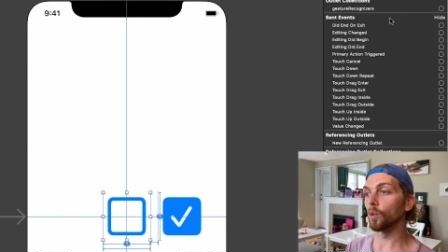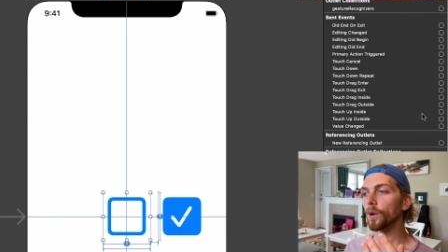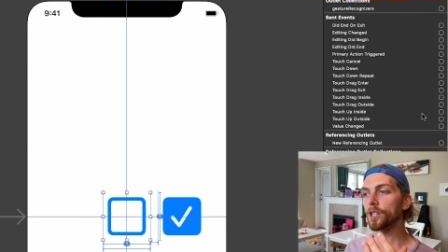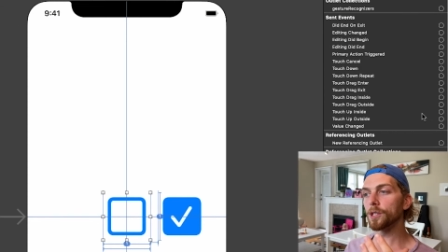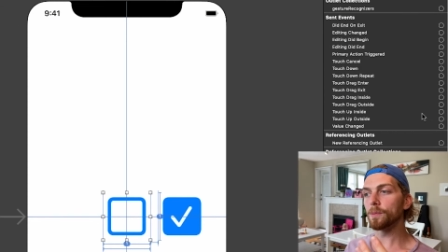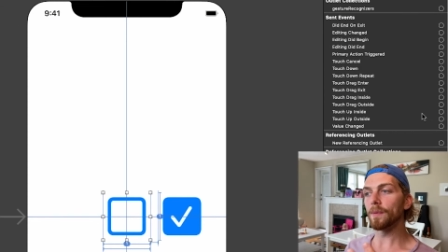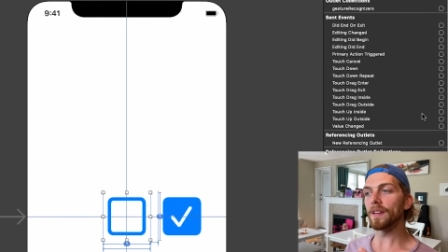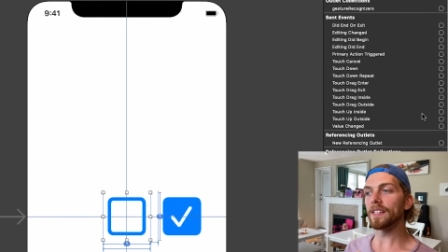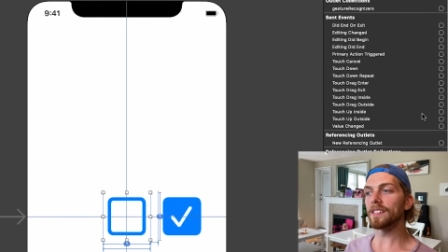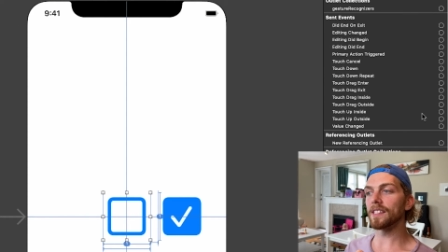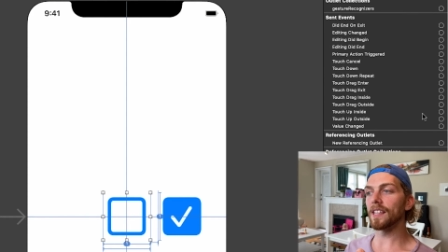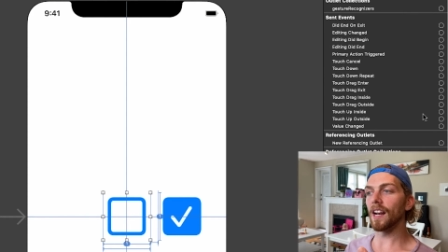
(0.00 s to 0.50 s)
which
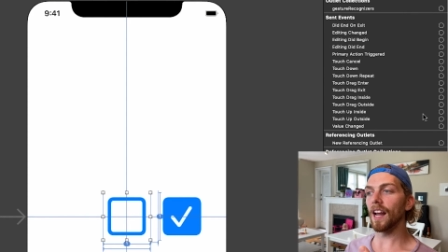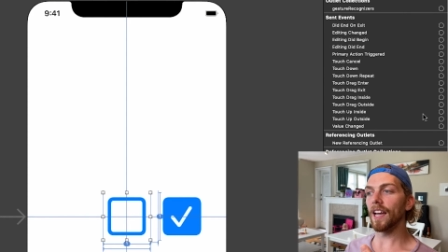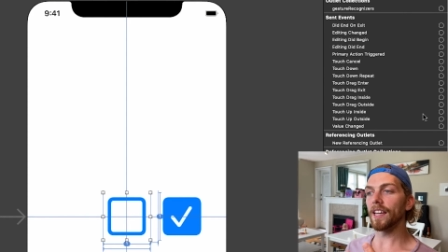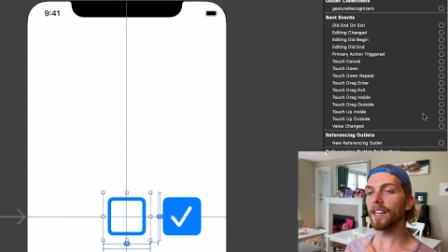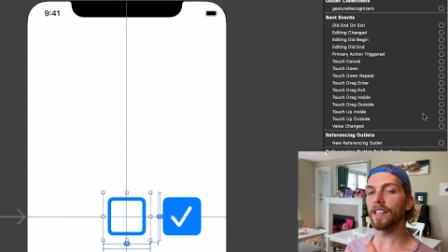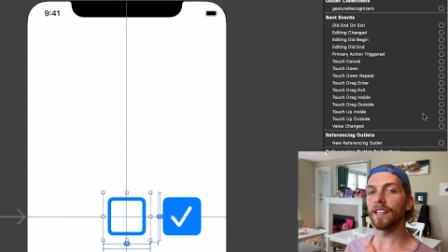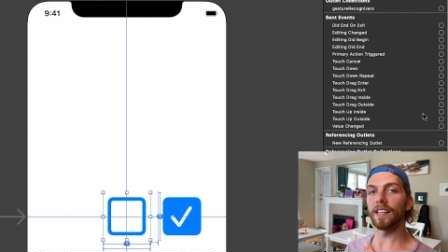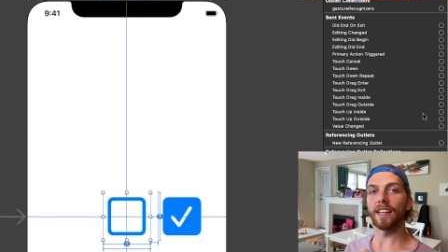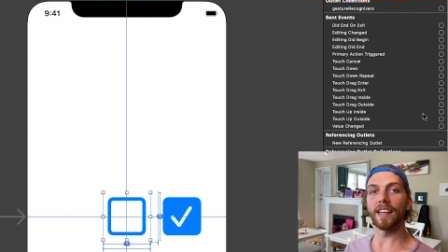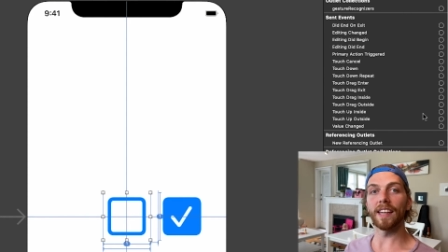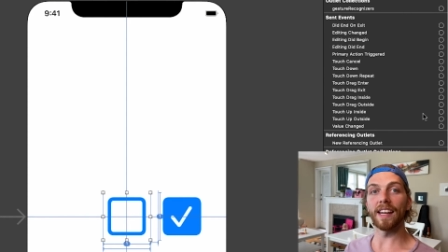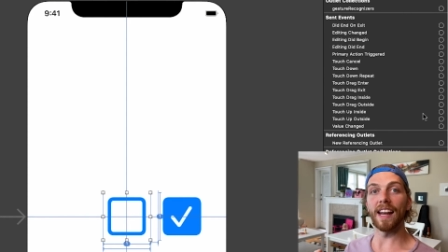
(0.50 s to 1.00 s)
means that I
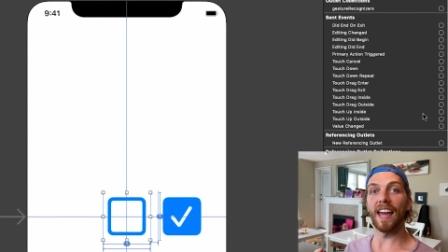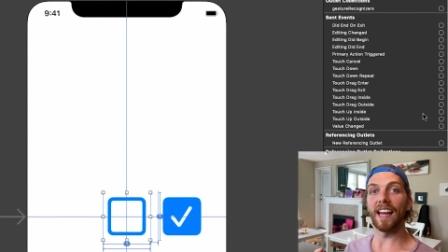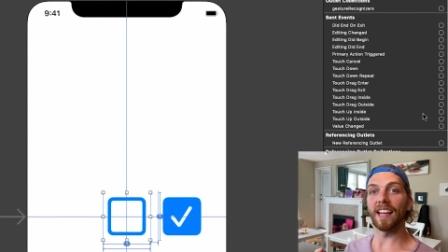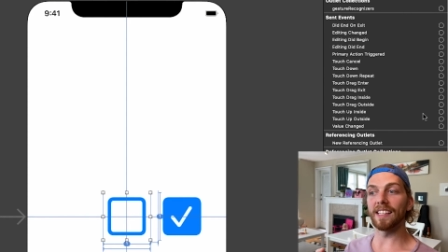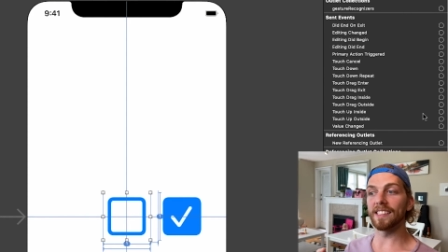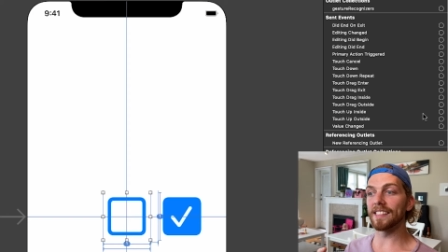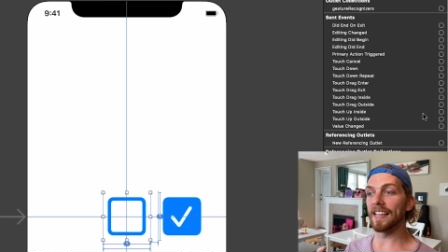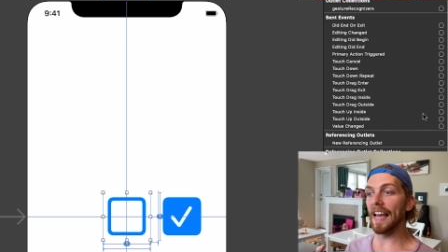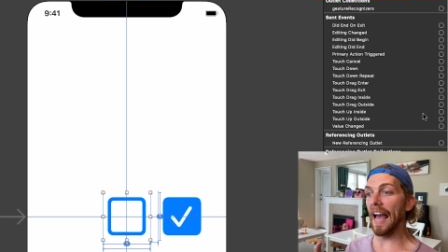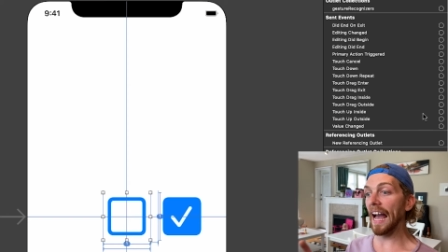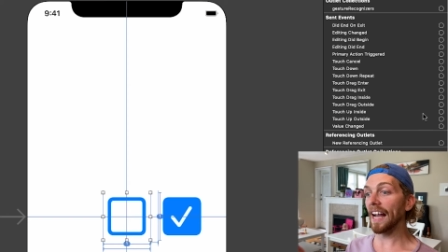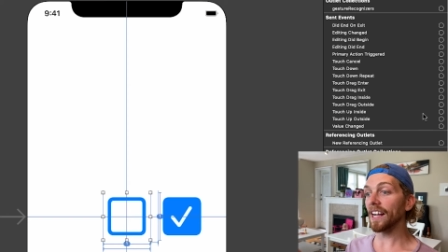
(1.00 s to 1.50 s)
can
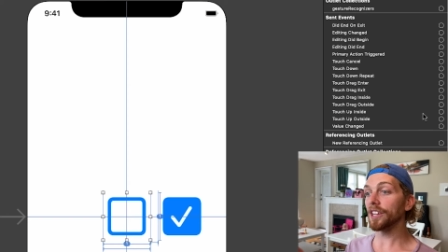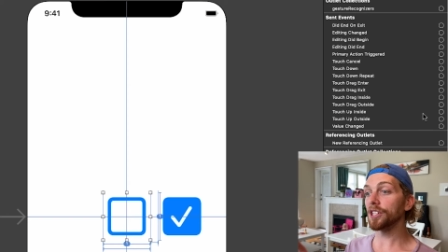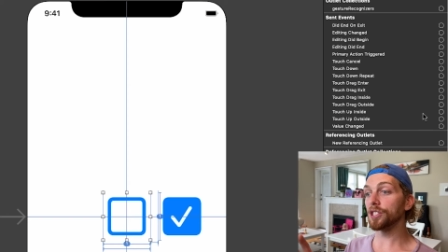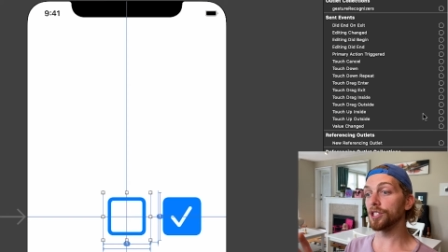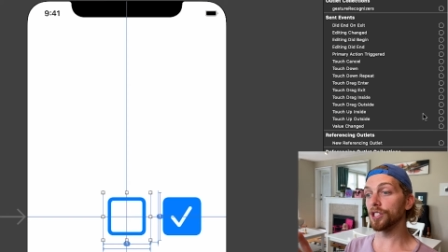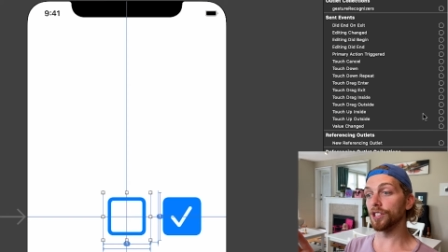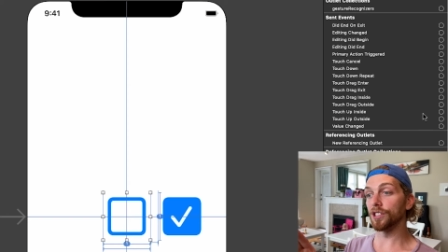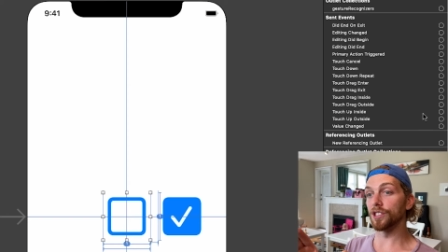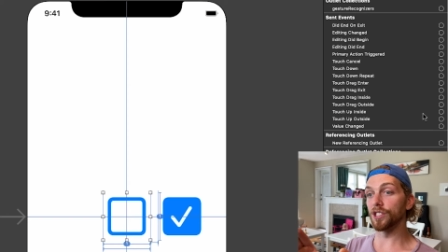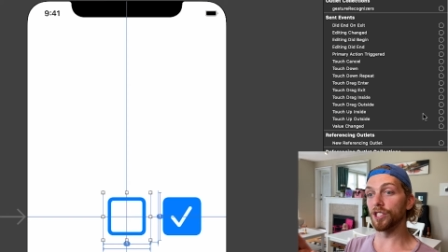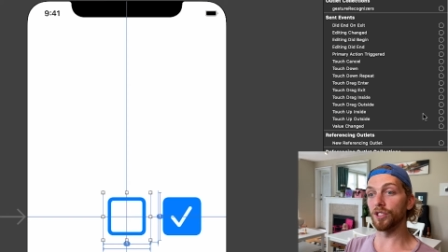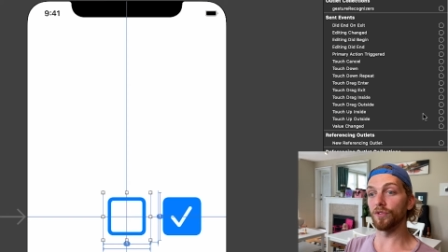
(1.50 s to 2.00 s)
connect
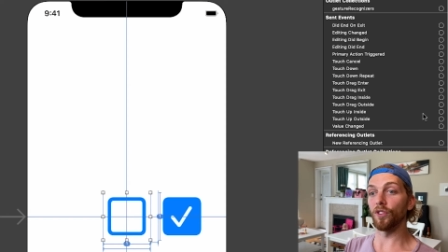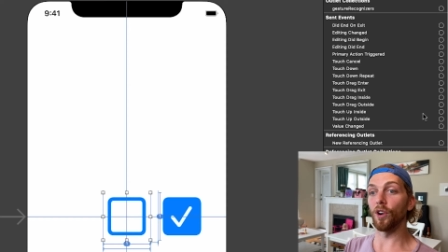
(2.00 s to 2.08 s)
actions